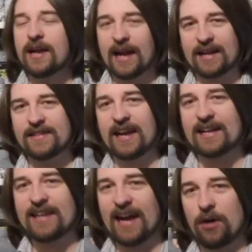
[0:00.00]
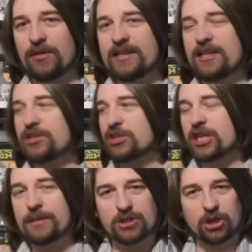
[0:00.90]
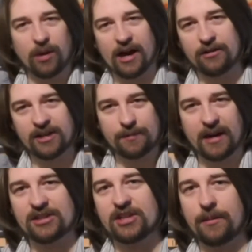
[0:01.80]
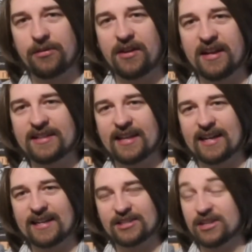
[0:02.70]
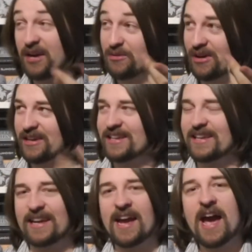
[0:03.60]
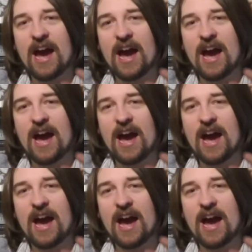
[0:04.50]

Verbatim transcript: in that now they need to sleep surrounded by something that is ironically